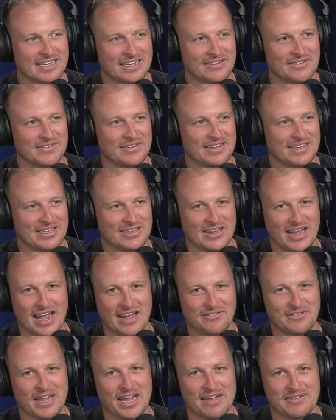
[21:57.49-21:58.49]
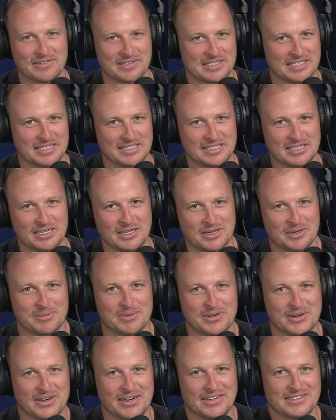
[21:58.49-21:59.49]
you have to have a sense of
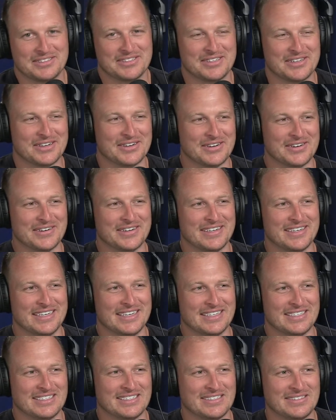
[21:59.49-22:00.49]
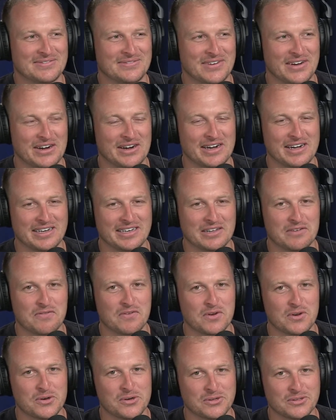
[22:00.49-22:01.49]
humor and so it's very
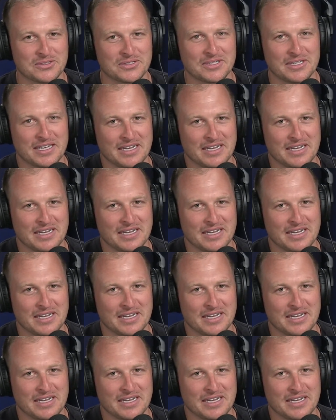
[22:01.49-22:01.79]
difficult